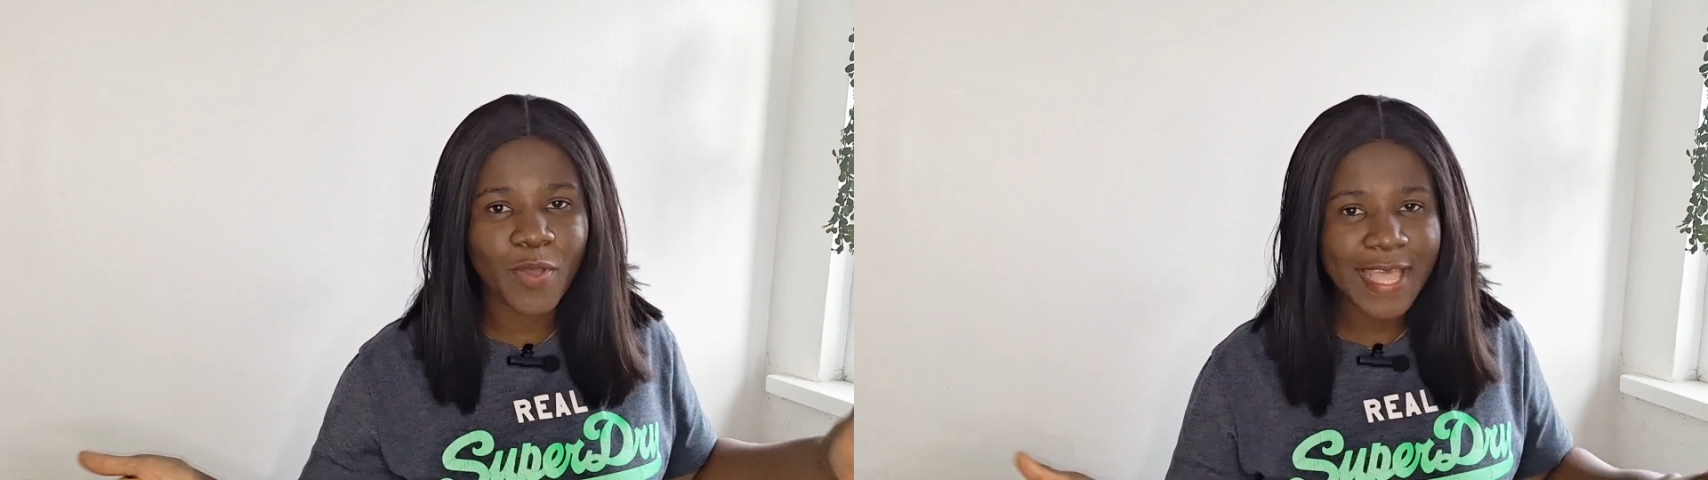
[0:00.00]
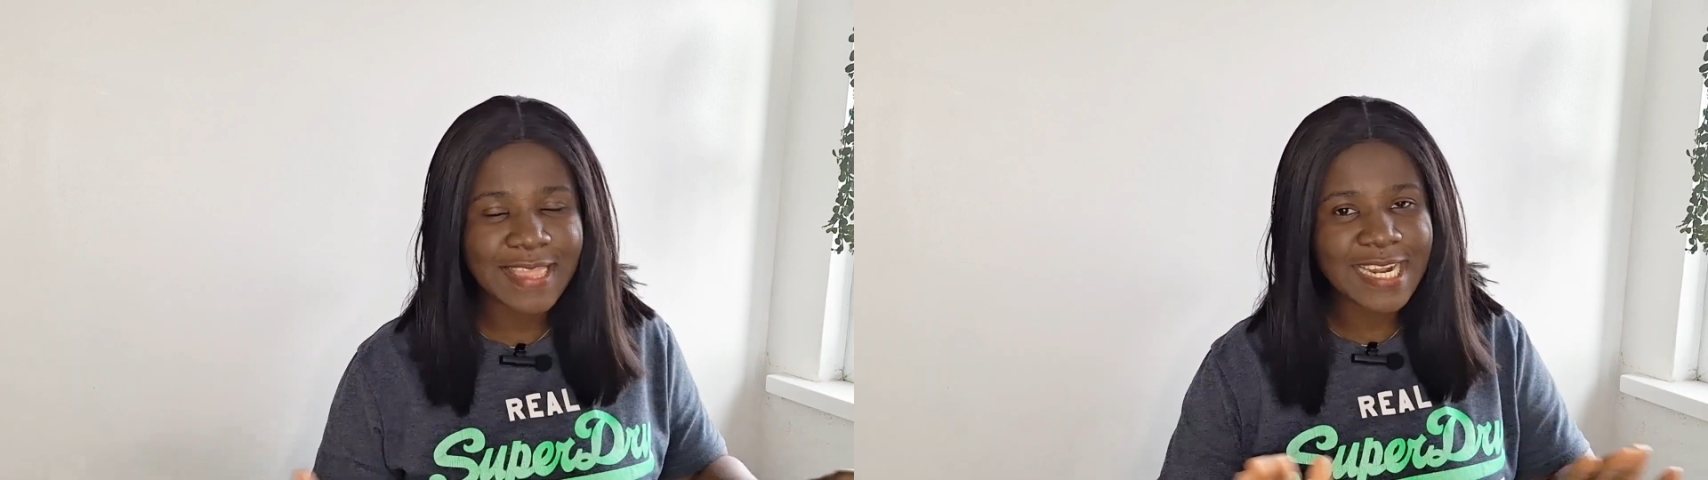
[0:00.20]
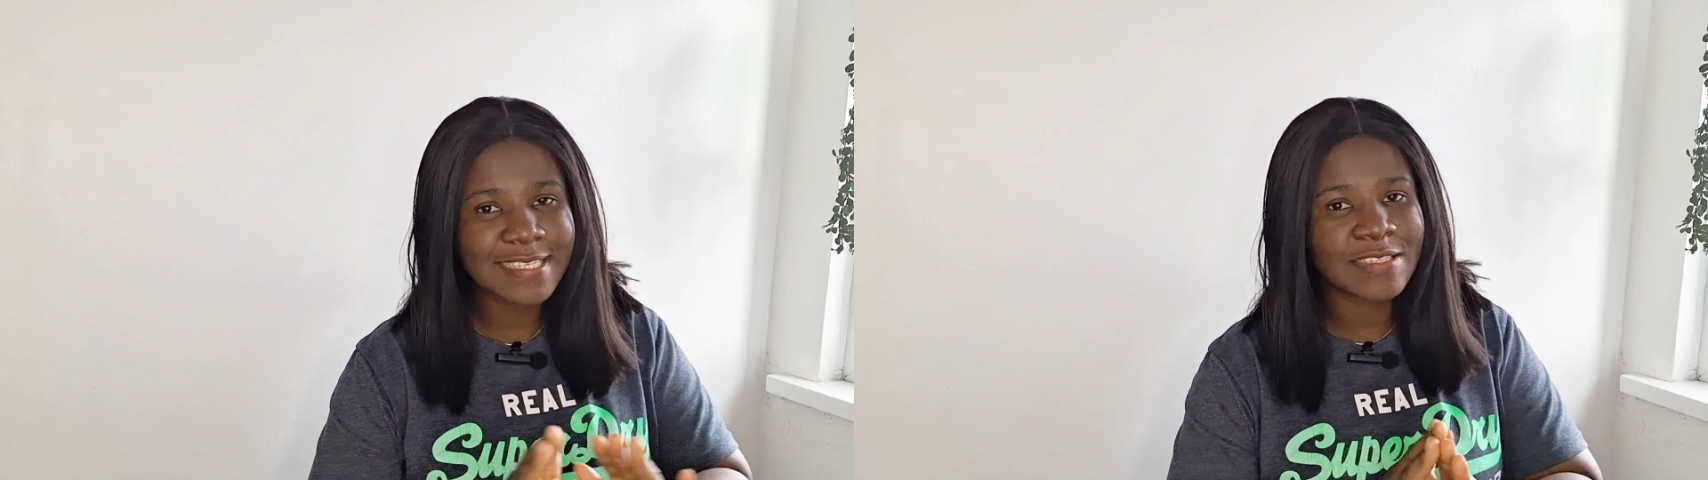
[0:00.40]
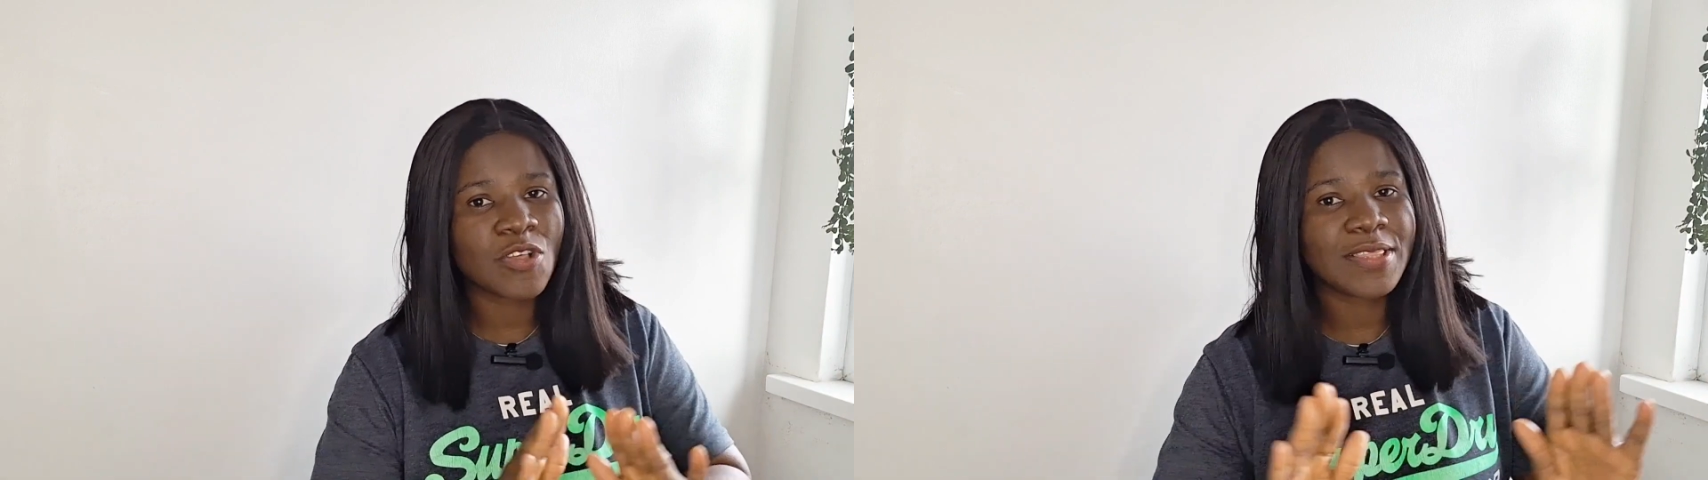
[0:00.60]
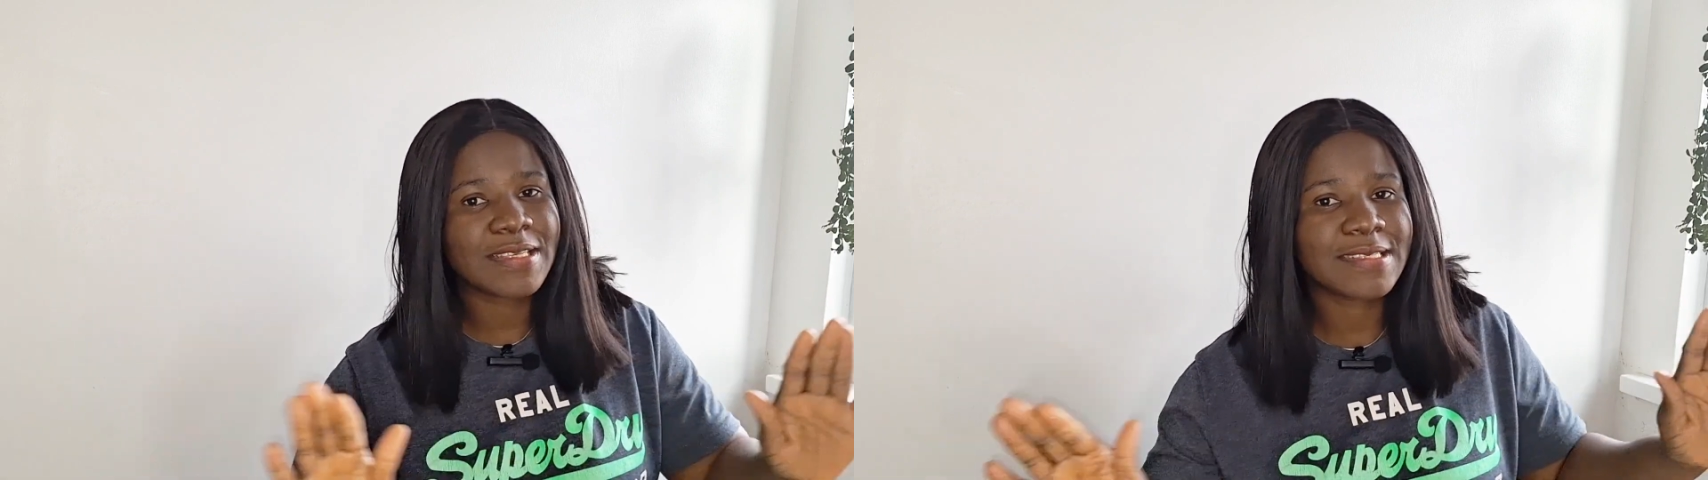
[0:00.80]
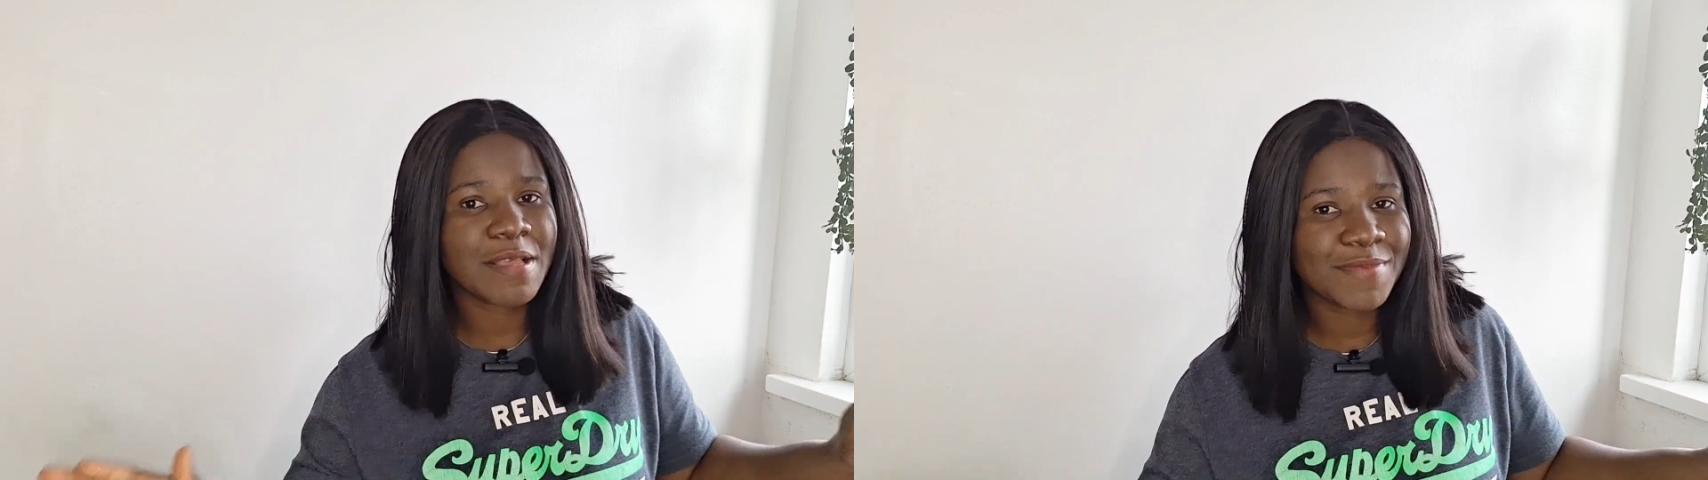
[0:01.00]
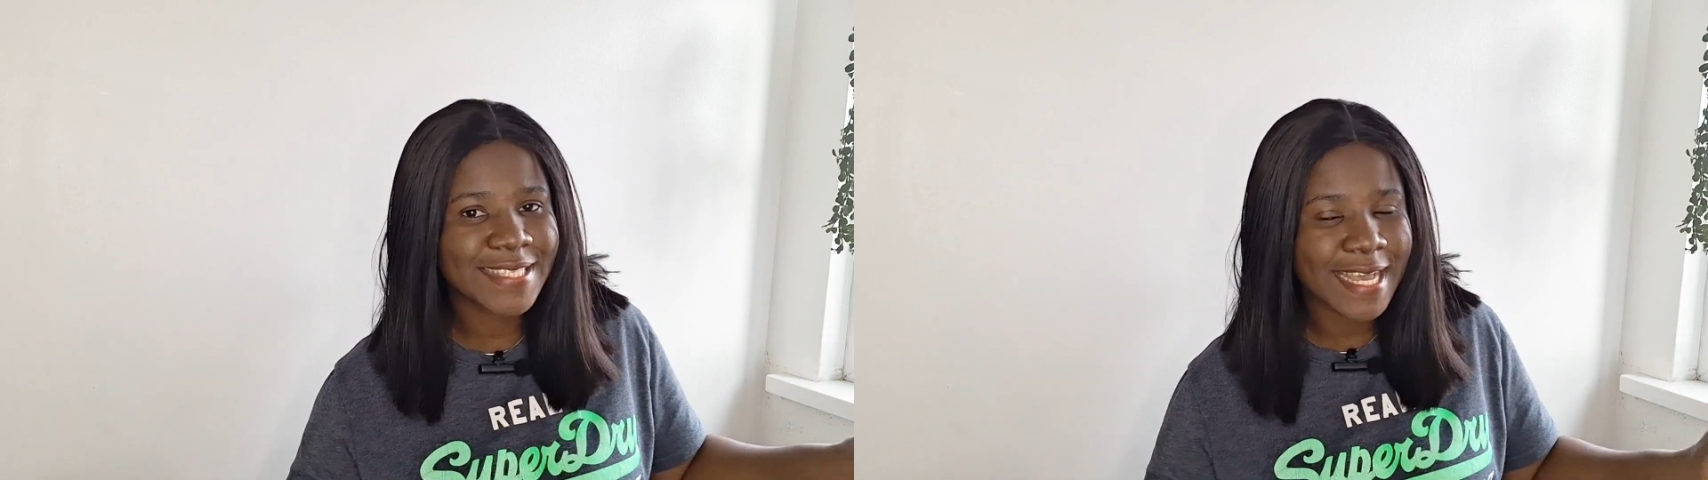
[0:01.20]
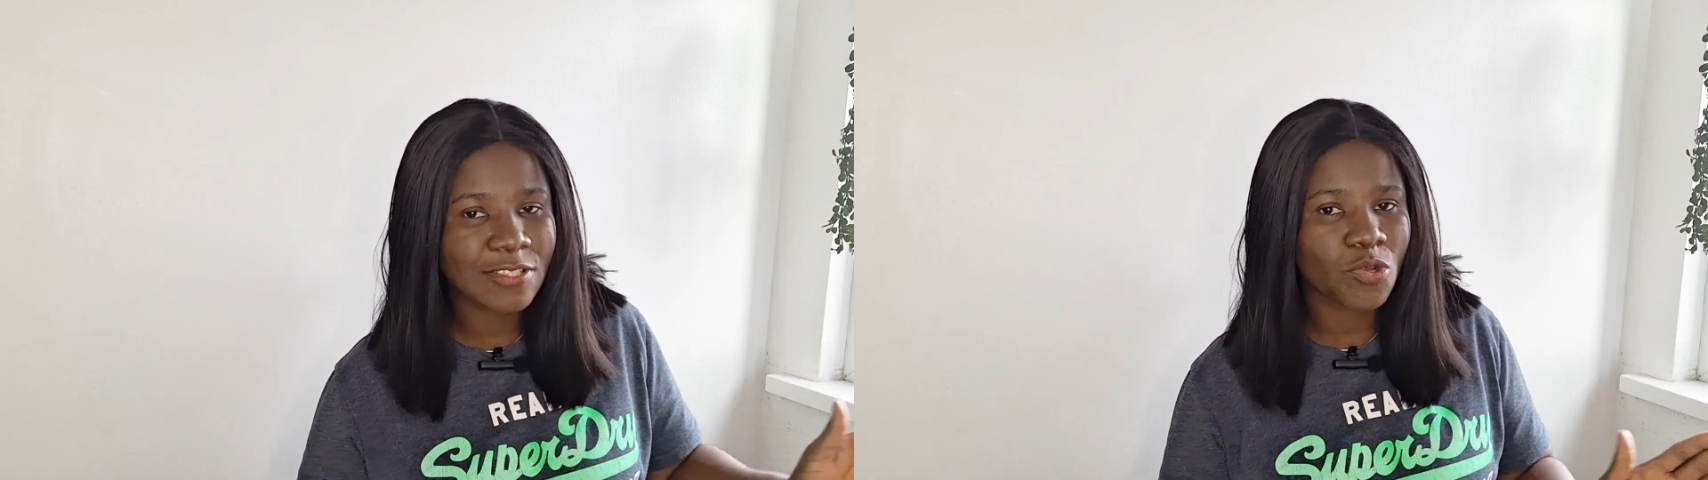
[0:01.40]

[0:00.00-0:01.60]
that is not the same sector,